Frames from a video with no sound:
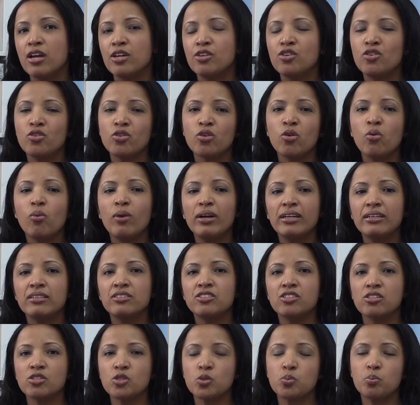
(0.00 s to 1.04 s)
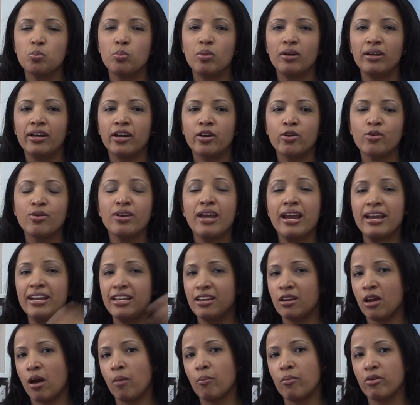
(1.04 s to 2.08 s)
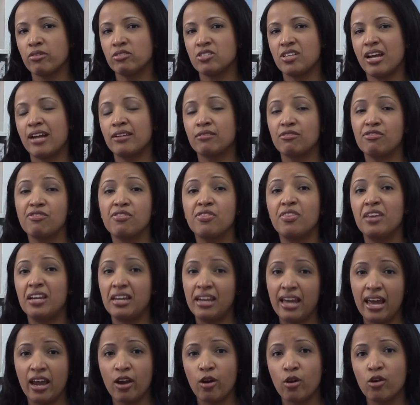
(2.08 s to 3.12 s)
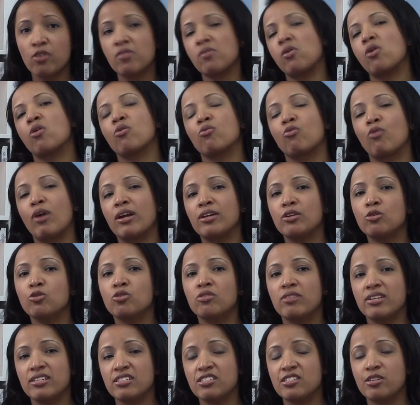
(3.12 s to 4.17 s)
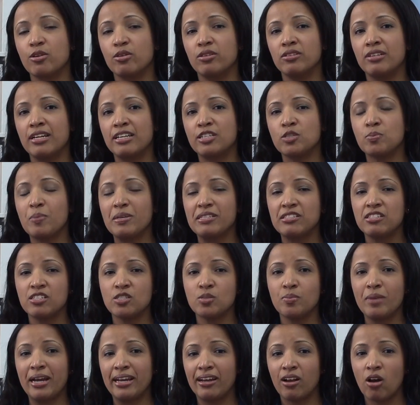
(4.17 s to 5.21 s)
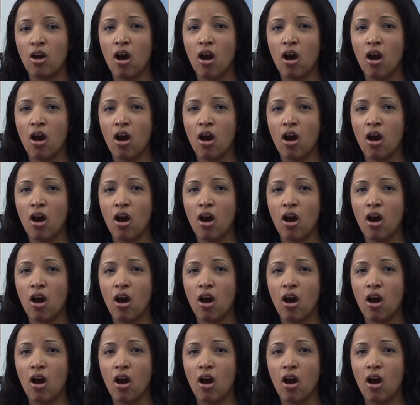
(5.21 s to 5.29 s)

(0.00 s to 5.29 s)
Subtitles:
You don't want to just create numbers out of thin air or what you think certain expenses might